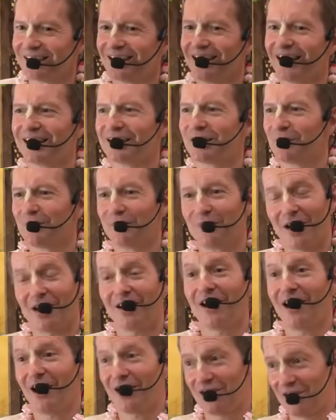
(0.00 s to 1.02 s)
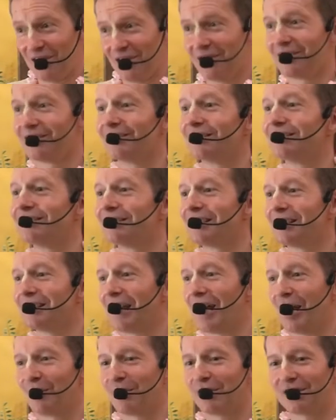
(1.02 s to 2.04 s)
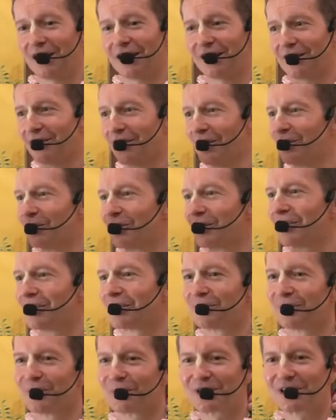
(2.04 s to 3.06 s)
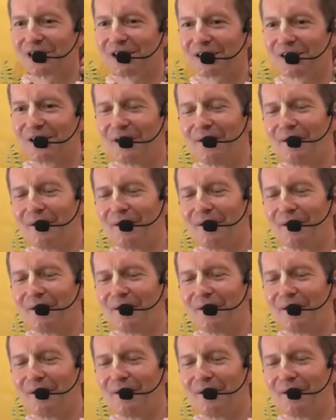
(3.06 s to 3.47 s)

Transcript: And the Maharaj did Abhishek along with the devotees.